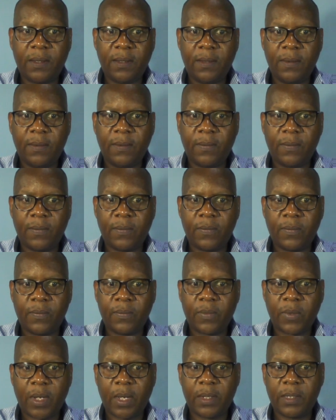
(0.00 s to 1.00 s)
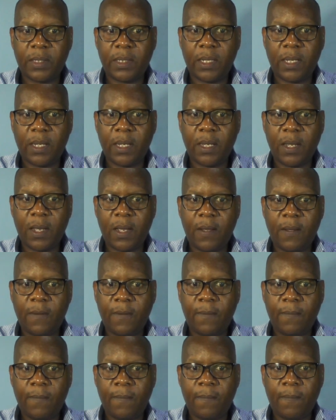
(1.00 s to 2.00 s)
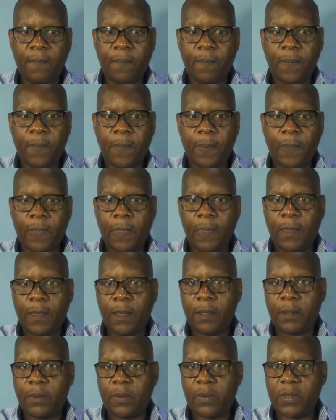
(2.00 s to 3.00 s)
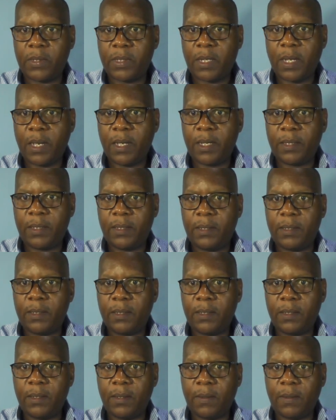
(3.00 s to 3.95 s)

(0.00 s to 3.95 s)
You can see here the results.